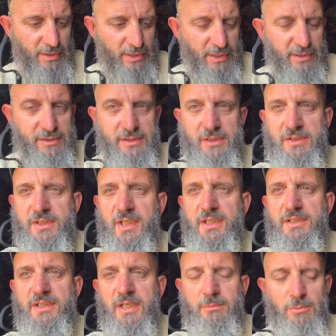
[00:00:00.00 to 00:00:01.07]
It's the
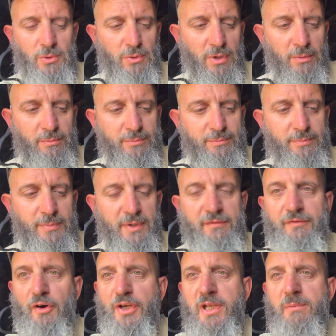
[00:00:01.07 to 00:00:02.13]
CC Moore, I'm
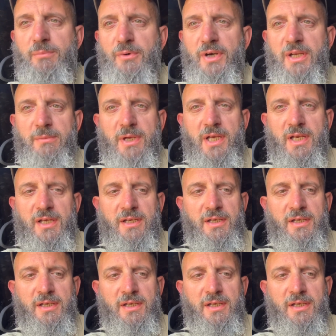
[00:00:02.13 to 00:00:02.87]
inviting bream here.